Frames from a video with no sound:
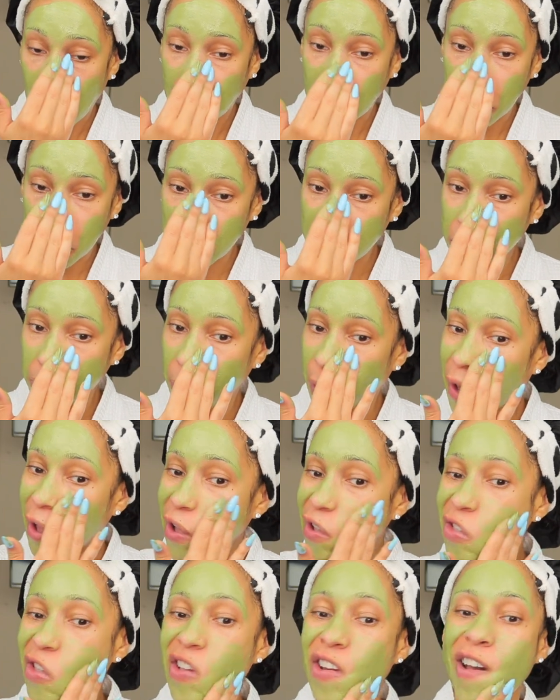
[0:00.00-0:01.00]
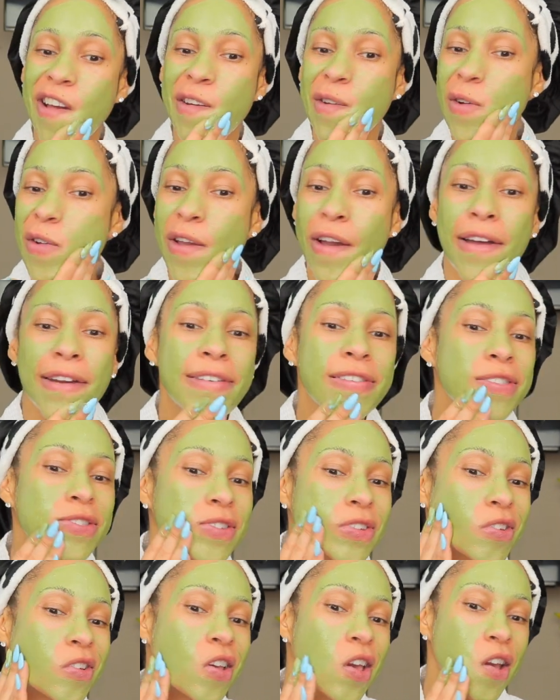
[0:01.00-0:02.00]
this mask, and I know y'all done
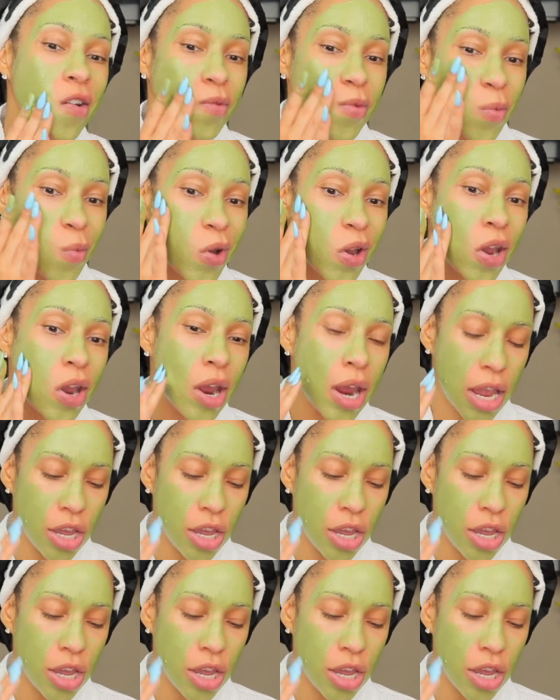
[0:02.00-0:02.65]
seen it everywhere,